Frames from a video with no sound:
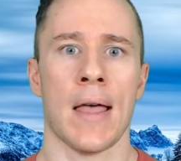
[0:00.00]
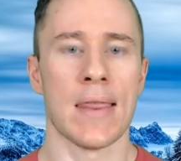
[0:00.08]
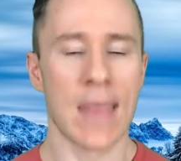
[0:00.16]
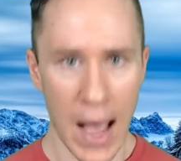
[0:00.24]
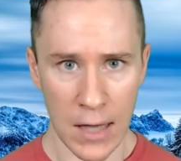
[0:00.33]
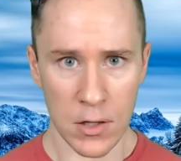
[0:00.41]

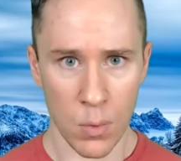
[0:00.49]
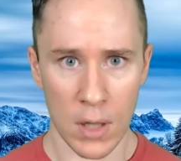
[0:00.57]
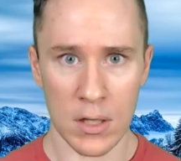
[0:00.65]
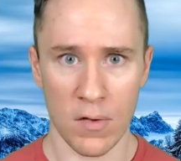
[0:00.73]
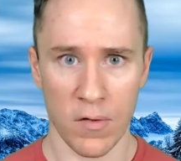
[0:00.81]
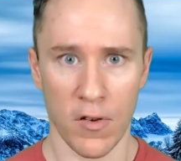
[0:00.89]
That's
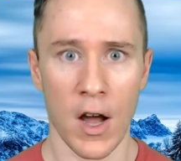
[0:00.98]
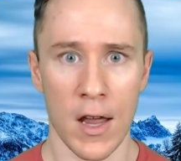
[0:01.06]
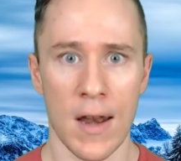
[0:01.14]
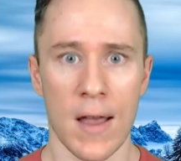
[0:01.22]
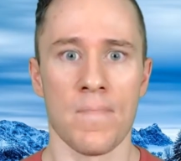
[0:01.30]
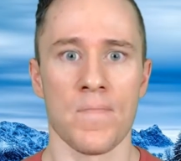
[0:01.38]
what's
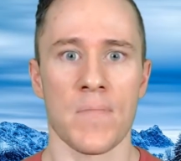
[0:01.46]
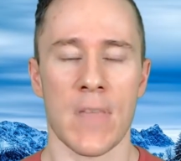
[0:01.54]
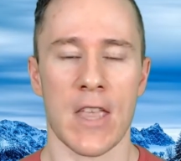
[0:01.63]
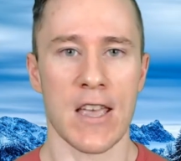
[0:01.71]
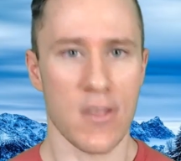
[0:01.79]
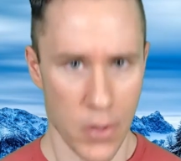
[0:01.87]
fun
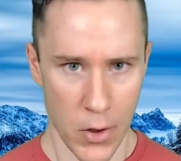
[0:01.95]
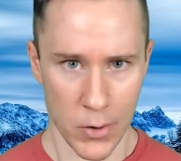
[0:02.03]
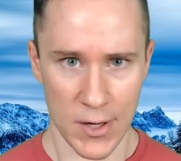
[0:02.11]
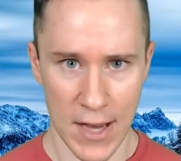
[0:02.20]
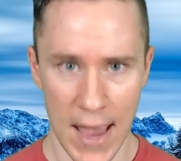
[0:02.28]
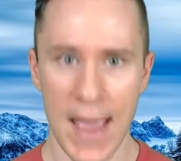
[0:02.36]
in
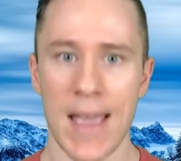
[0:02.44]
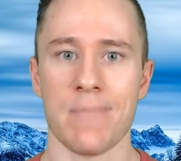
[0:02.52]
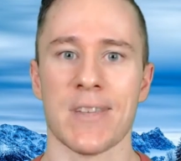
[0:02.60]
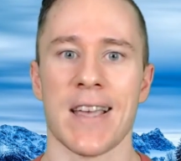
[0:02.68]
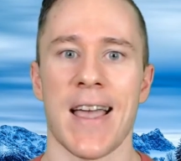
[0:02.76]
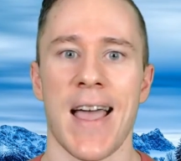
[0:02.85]
those
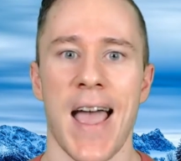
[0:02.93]
games.